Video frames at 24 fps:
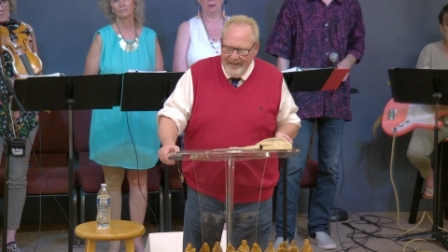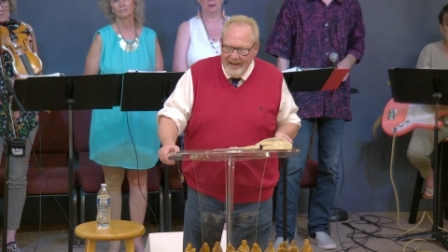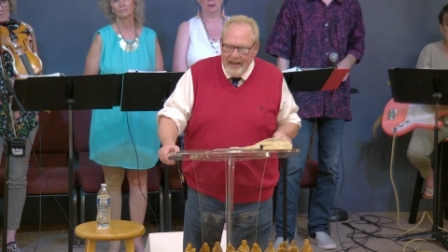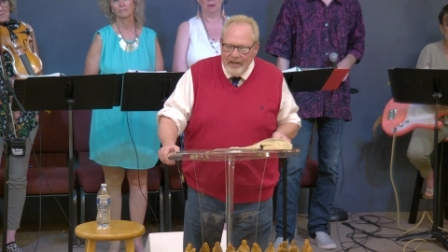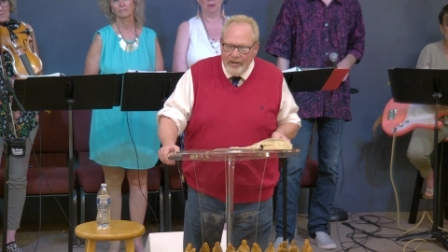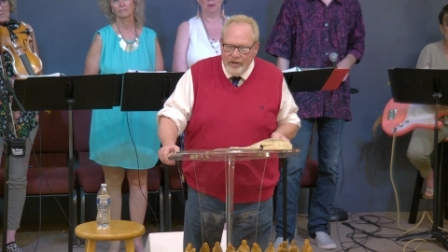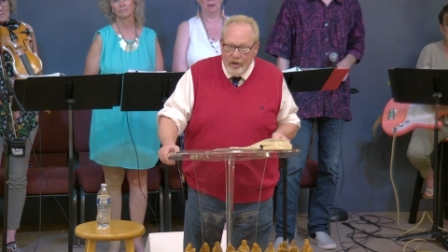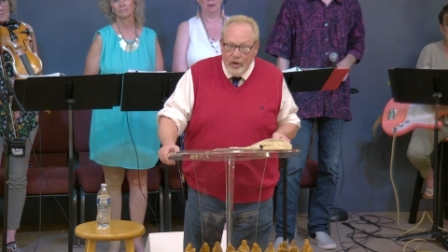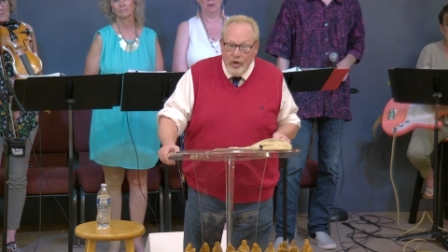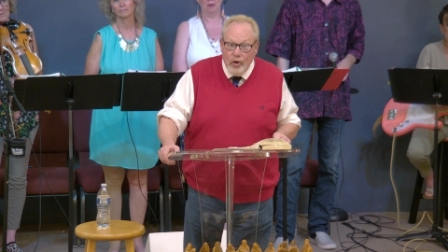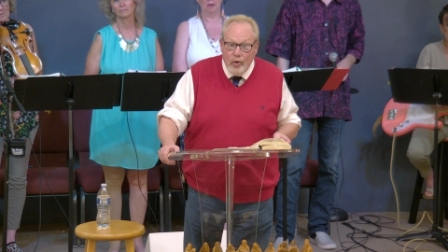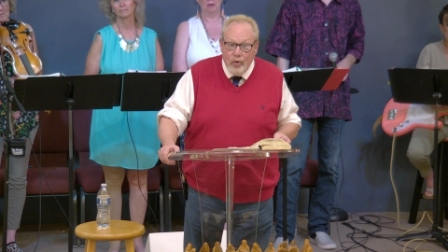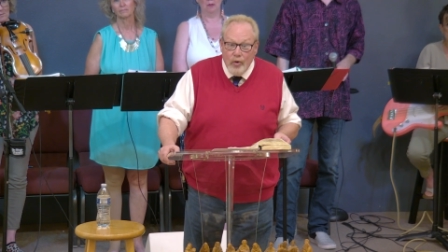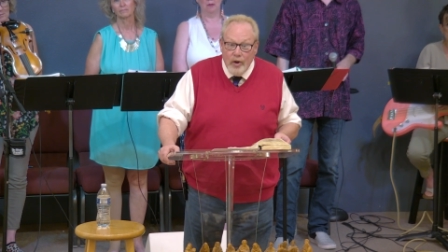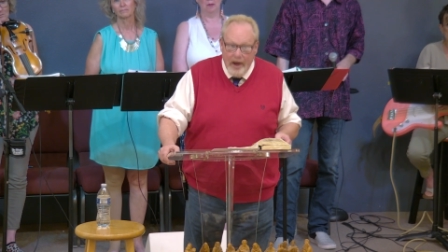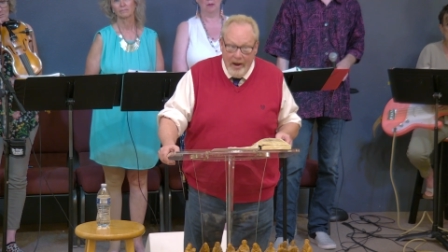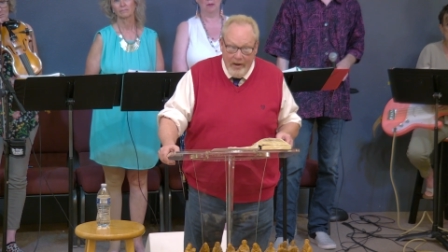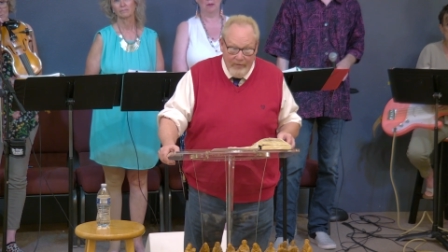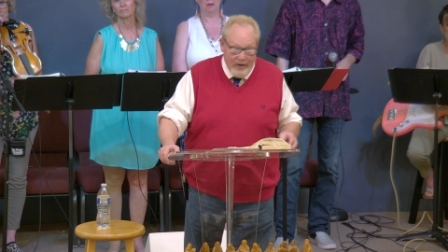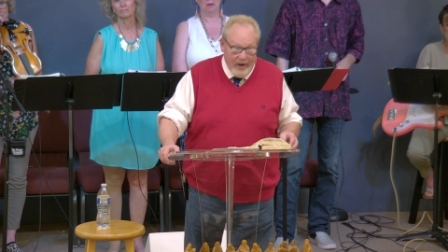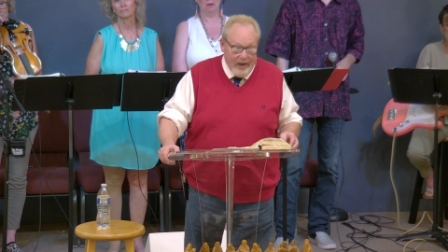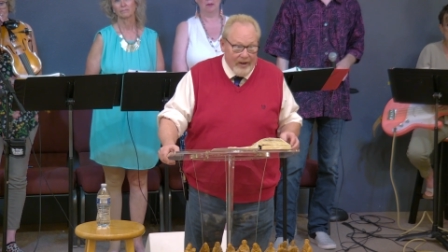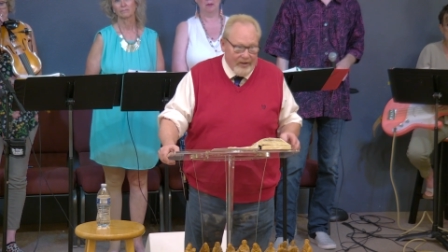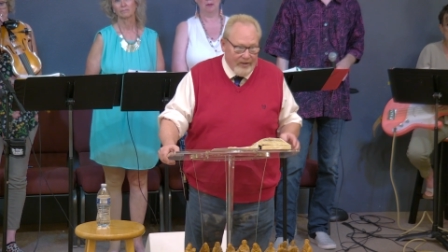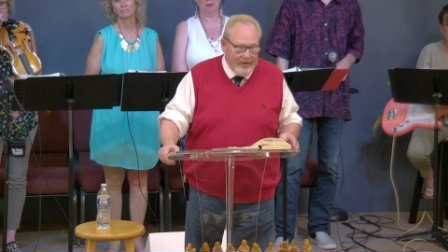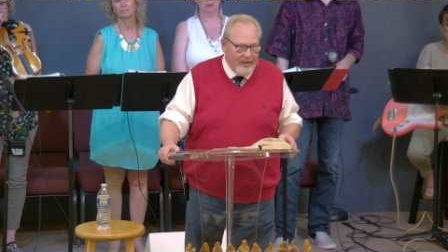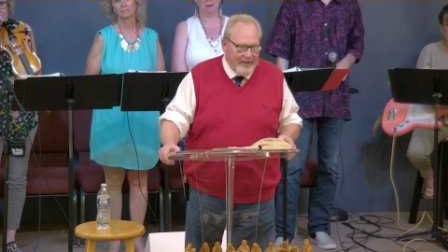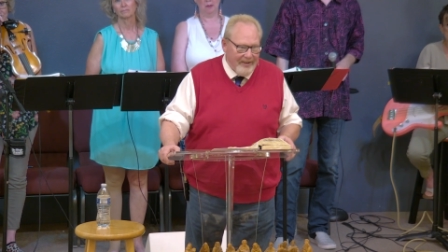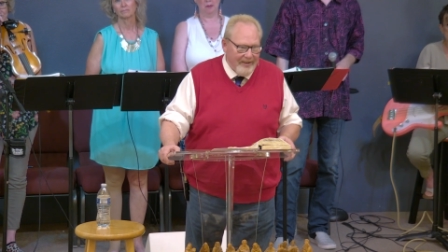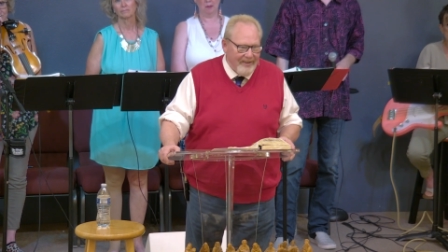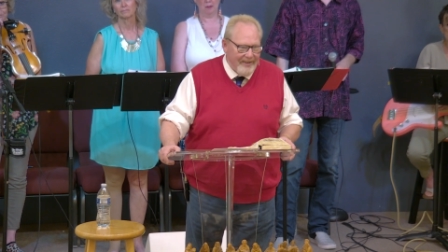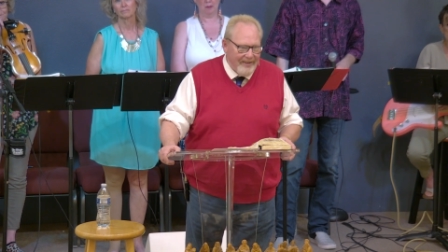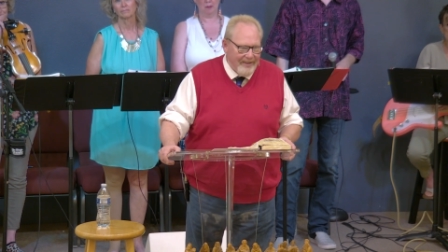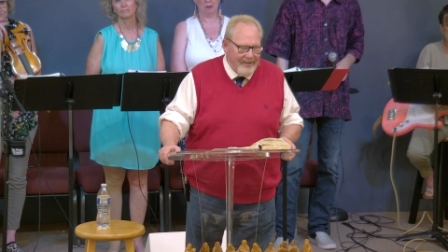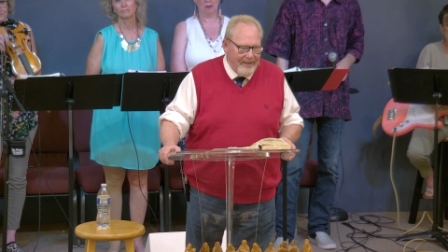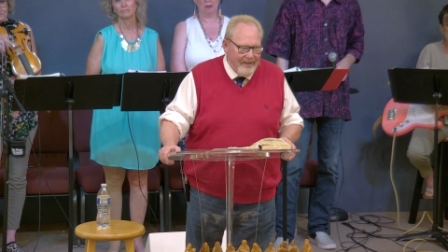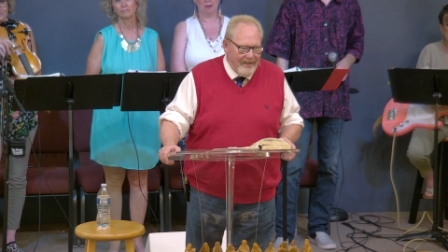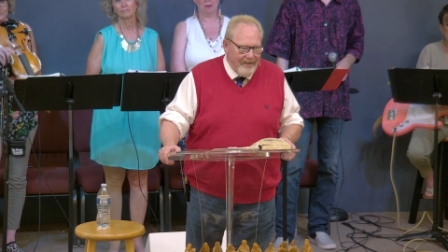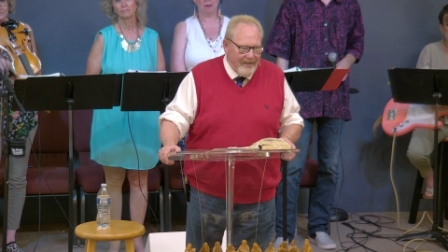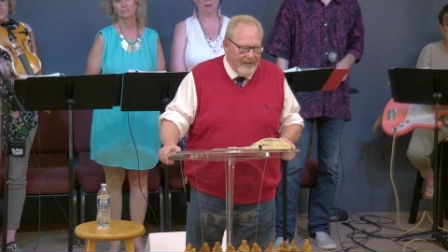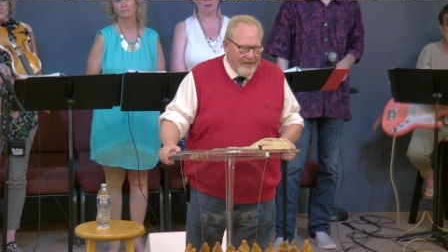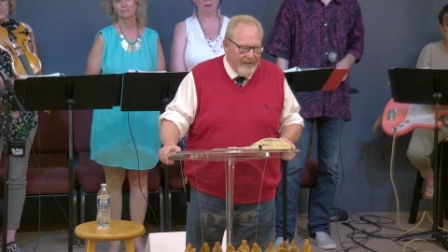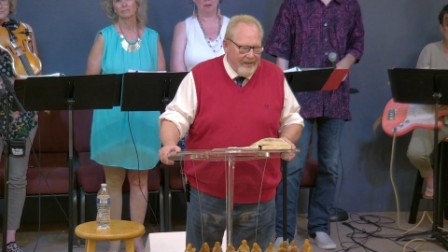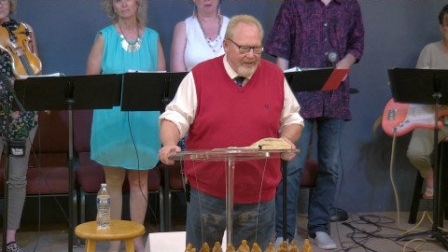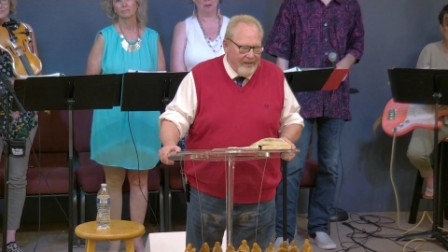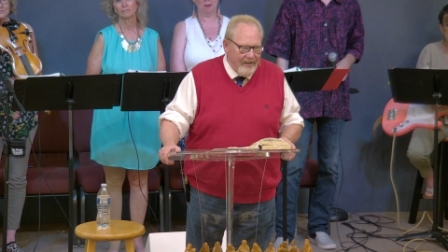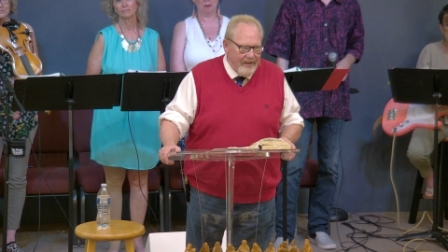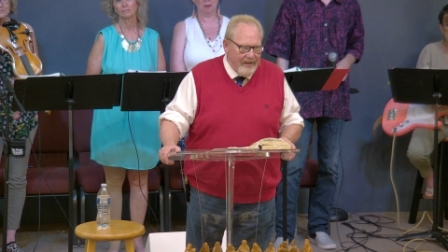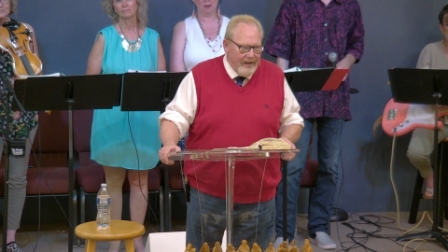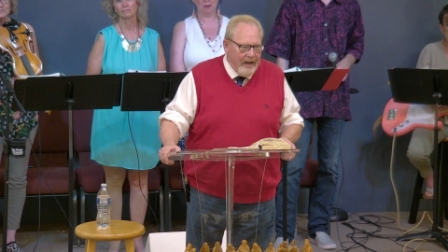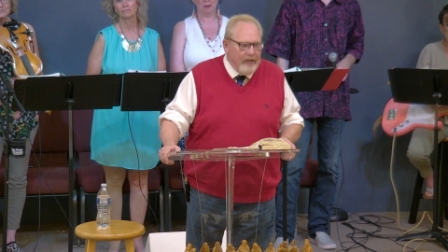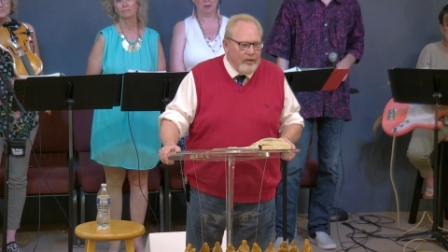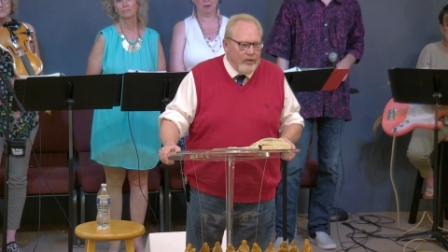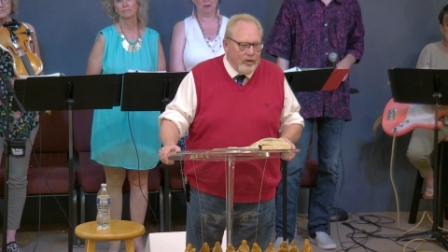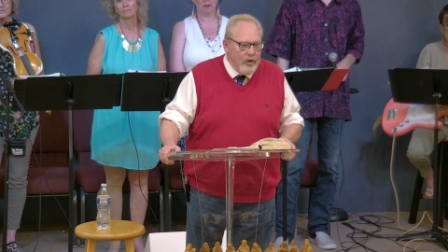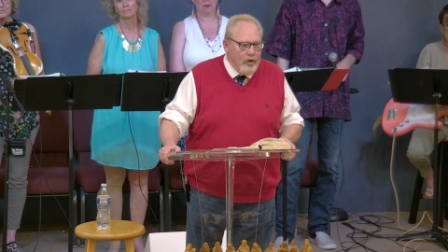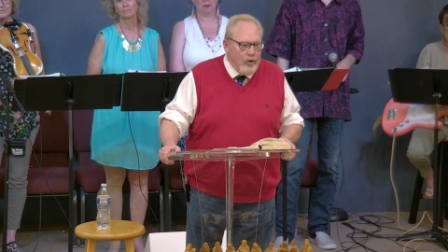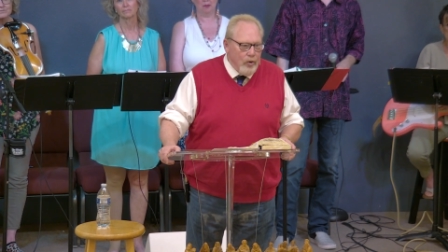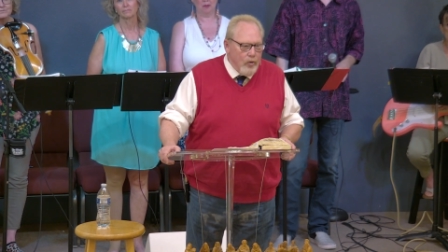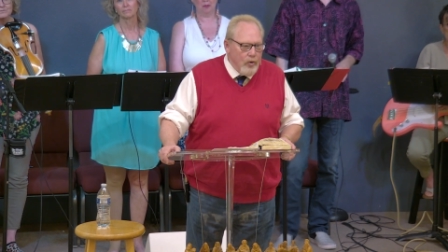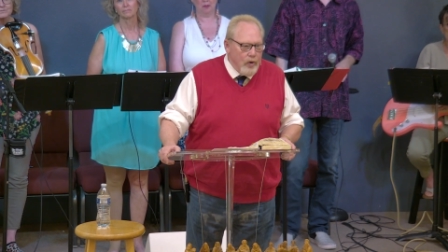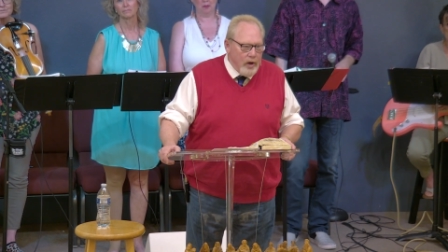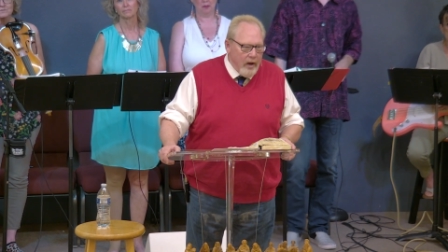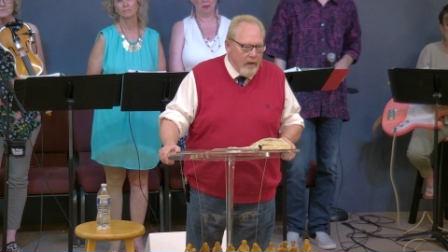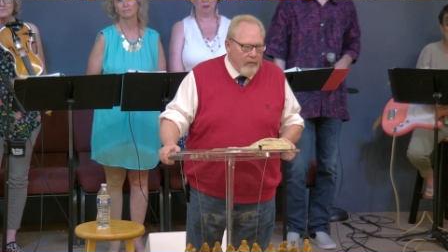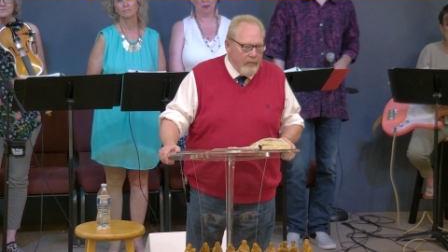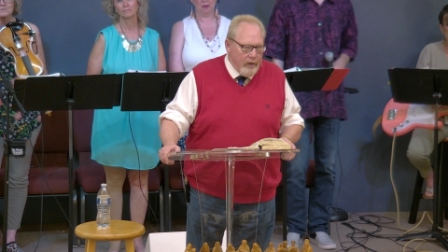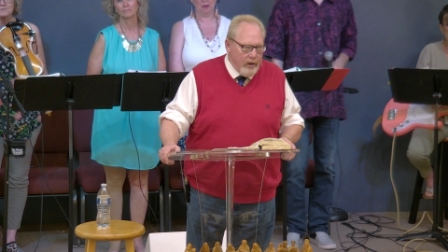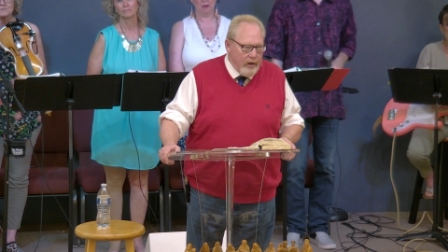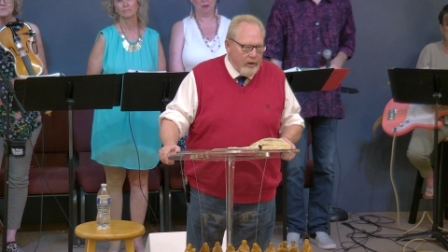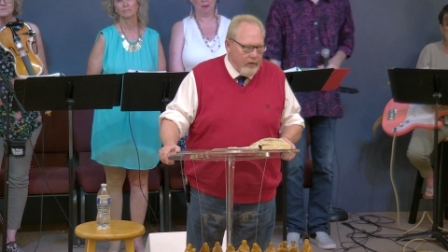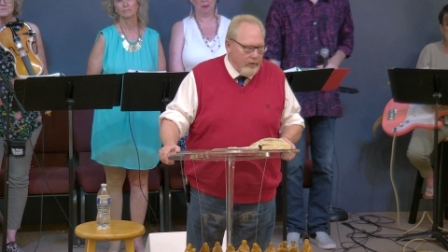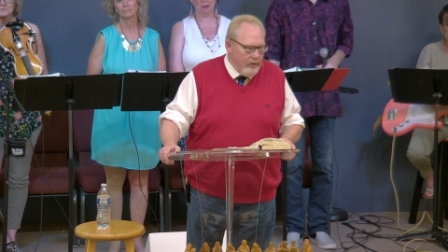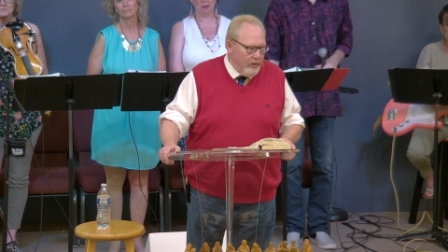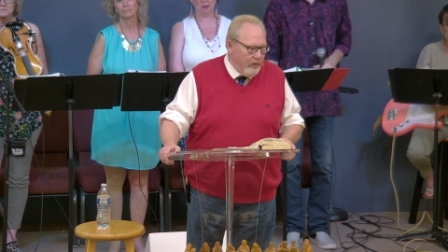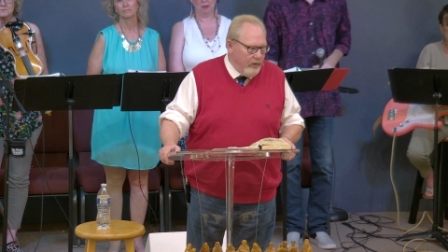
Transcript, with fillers: It's a new covenant. It's a new covenant.